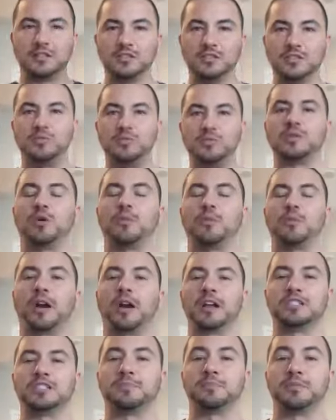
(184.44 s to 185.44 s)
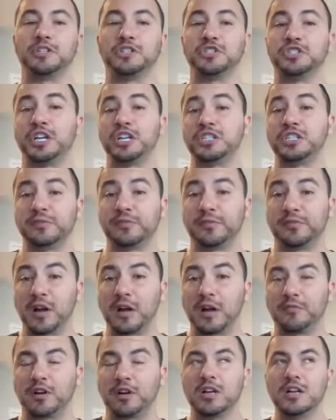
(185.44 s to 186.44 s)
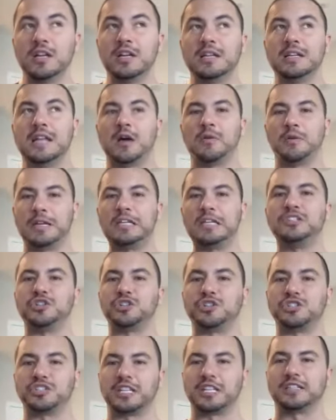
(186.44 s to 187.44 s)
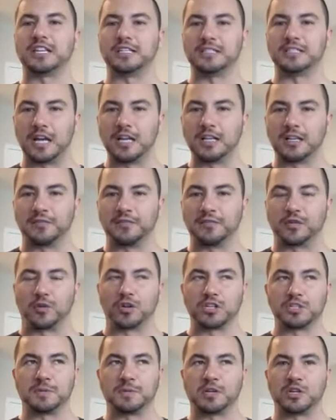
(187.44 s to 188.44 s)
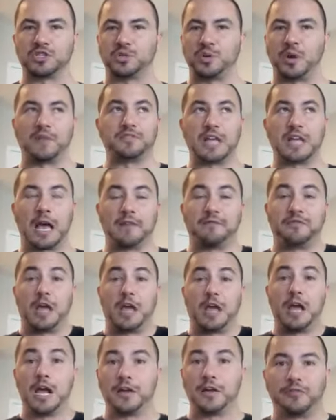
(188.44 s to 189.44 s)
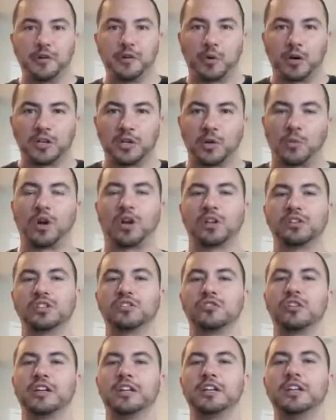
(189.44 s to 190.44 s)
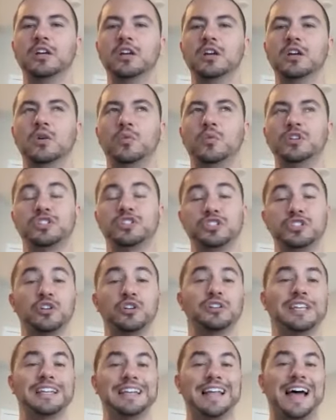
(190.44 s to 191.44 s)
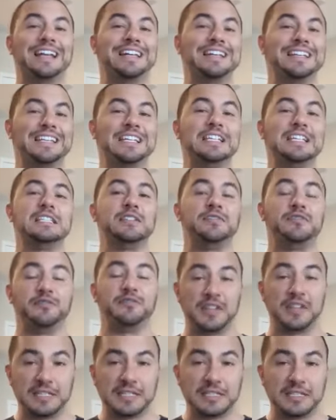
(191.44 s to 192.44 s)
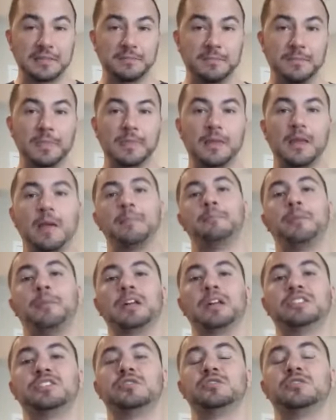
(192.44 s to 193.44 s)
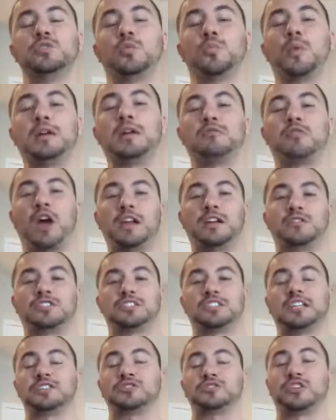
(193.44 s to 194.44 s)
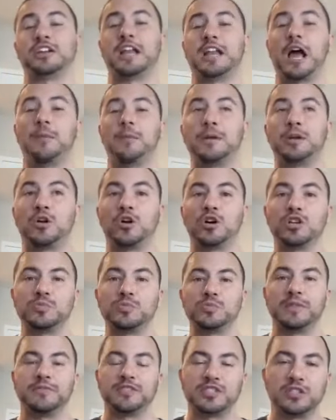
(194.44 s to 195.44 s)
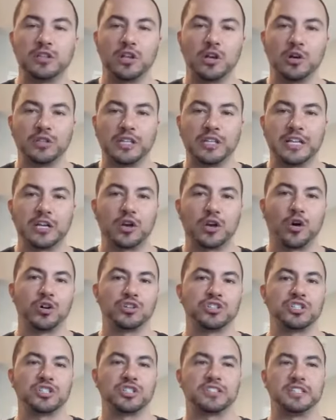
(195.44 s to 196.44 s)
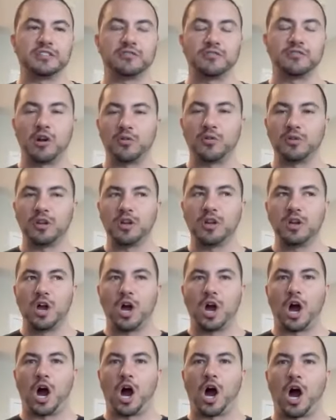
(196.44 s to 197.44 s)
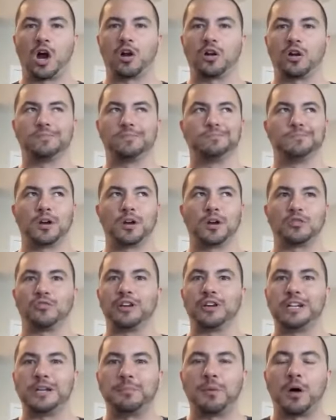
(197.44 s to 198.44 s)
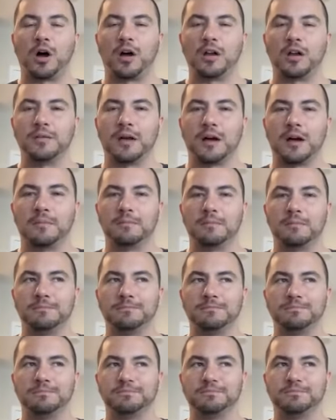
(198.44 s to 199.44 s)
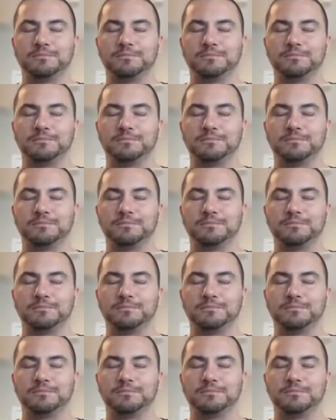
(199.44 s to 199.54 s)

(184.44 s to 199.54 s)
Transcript: you equal price appreciation forever. Now, easier said than done, of course, because you have to have everyone in the world agree, which is certainly not an easy feat. But the way RHINO stands right now, because we've slowly and cautiously grown, our agreed upon plans